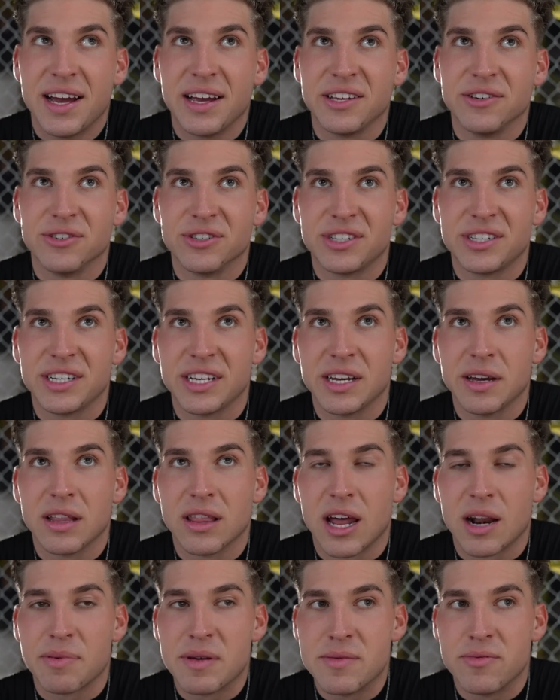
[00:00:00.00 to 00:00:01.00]
You'll see a
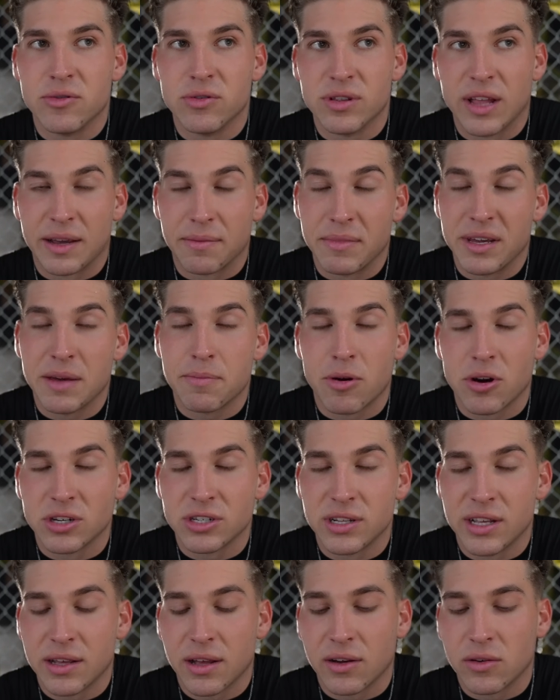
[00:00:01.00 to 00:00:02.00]
lot of people, like me
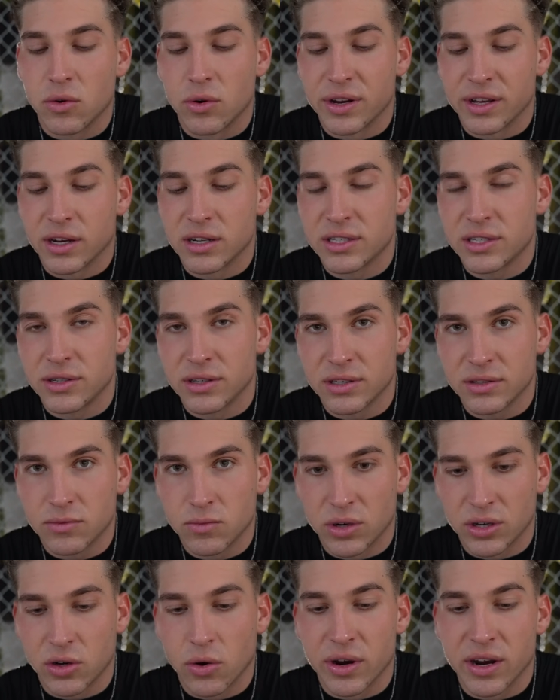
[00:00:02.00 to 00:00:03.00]
personally, like going onto
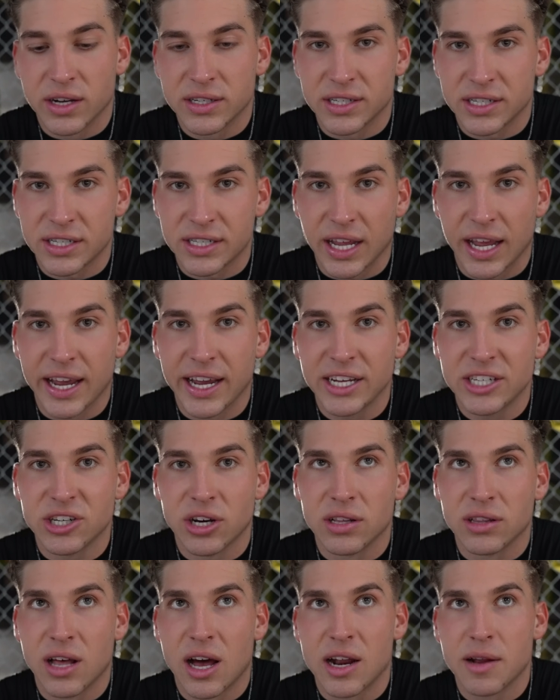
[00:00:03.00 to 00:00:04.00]
when going onto stage.
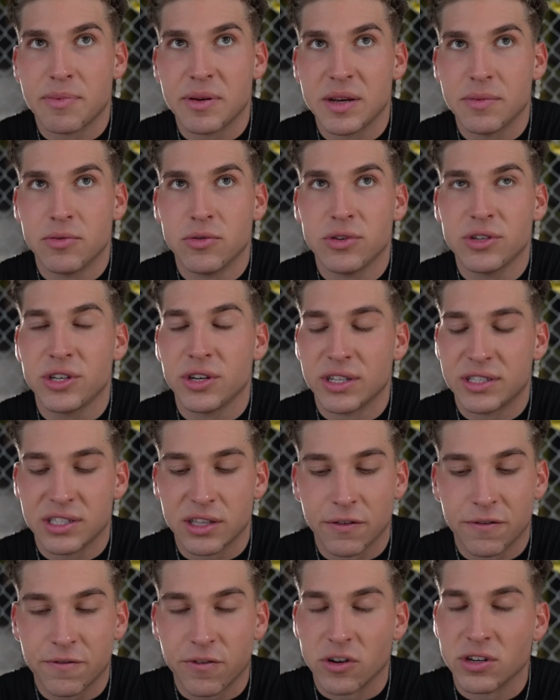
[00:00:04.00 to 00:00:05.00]
A lot of people, it's
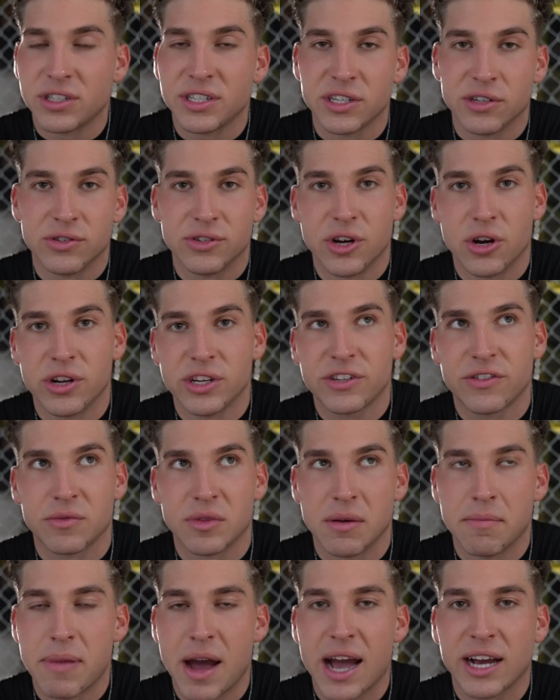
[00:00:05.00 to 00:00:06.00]
the first thing you'll notice from
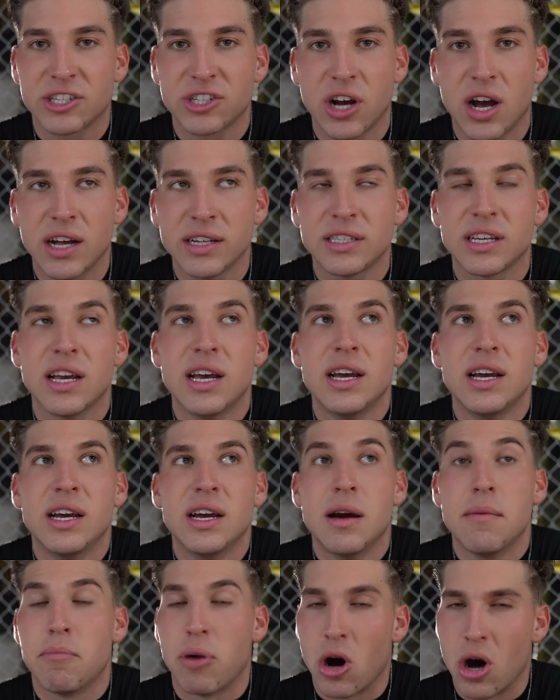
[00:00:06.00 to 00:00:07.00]
the back shots.
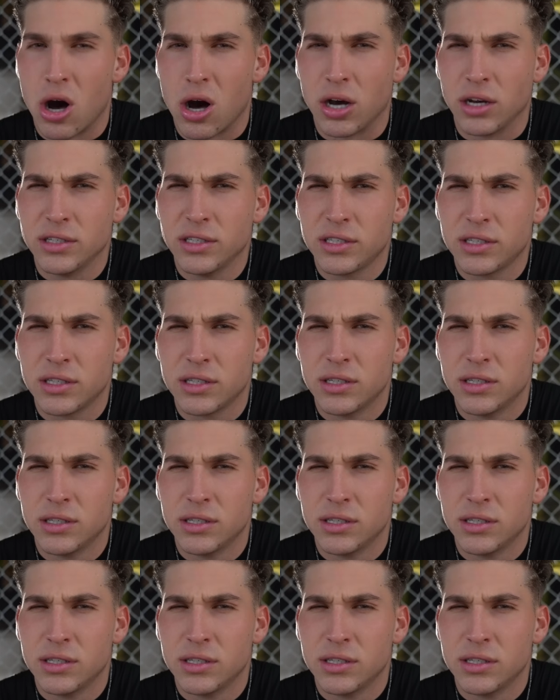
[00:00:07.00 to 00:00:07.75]
Pause